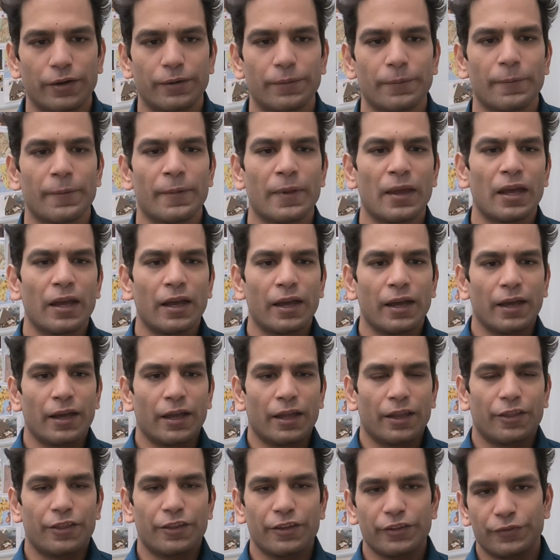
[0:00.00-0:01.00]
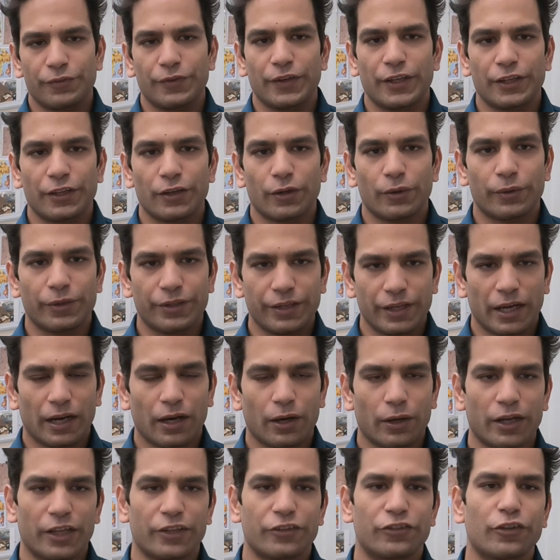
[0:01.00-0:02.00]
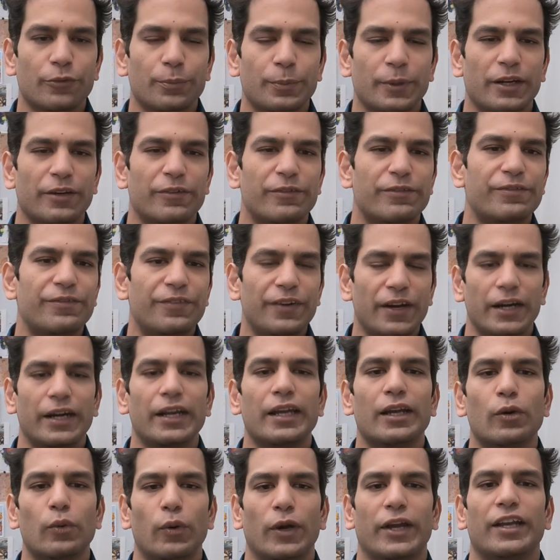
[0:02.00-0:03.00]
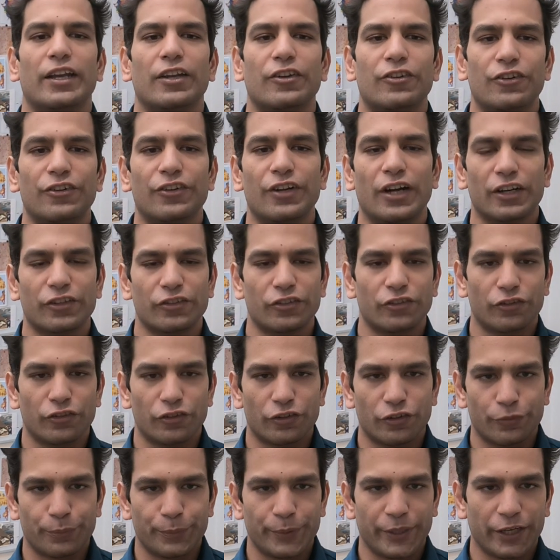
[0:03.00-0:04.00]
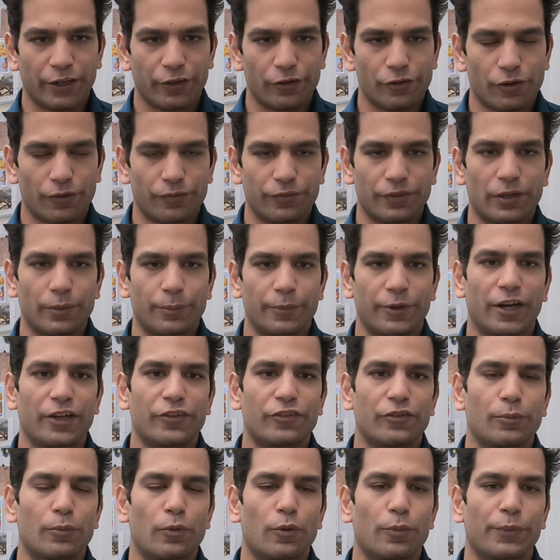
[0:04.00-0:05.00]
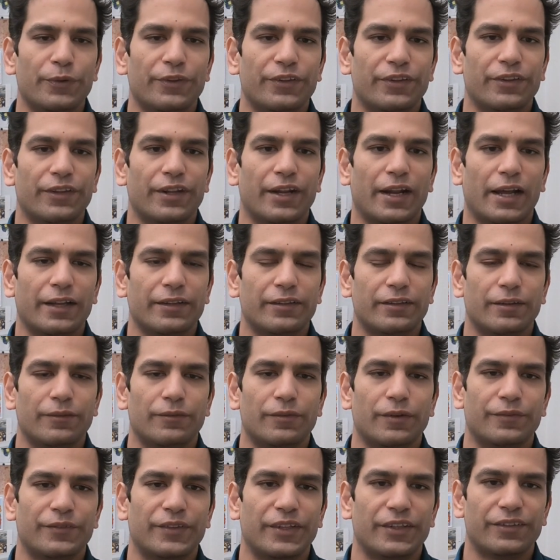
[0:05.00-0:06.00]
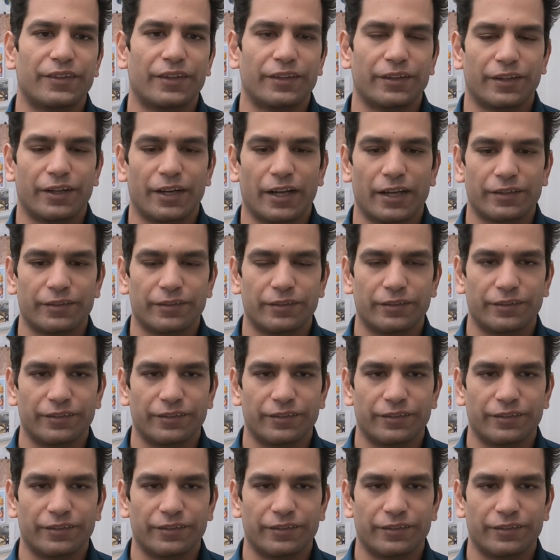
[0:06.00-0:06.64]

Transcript: This video now has just been a very quick introduction to this period of liberation movement in the 1950s and the 1960s.